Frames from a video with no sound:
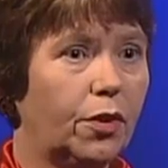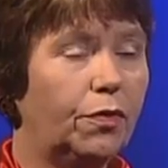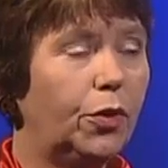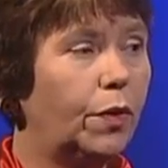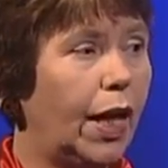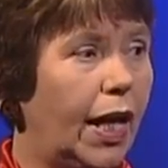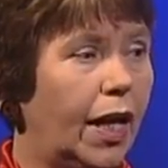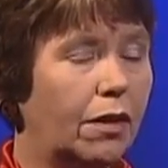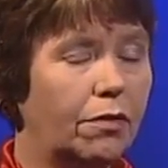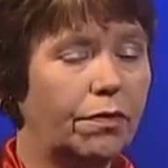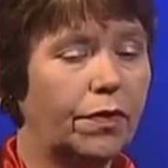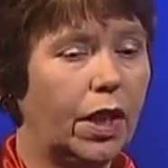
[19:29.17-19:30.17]
So if you
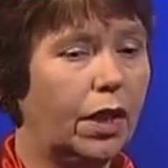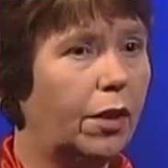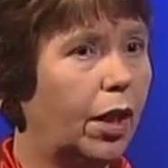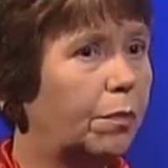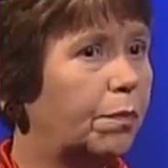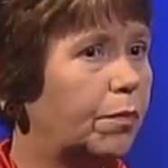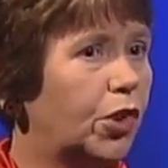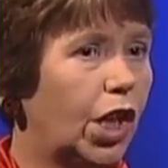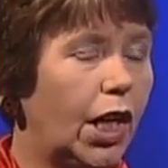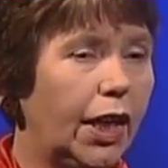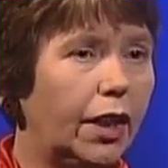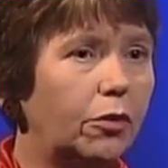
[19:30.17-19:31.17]
have a, a
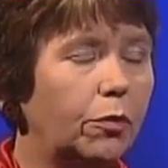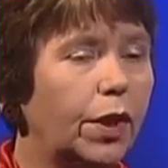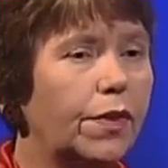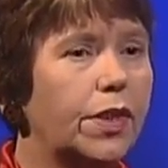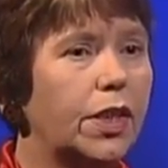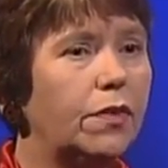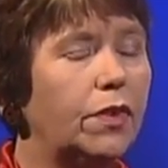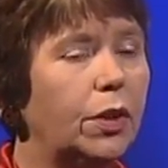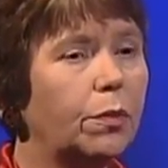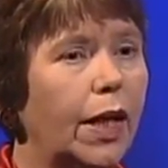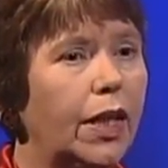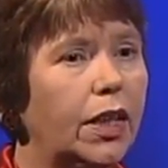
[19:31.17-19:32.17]
chain with T
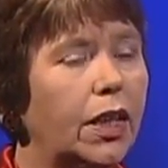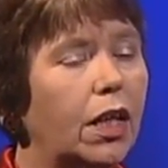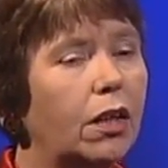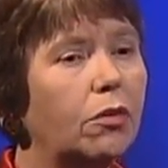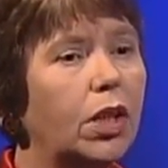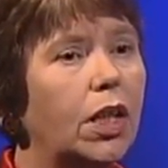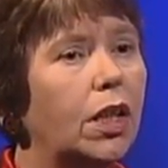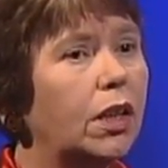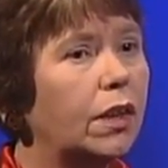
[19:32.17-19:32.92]
V, radio,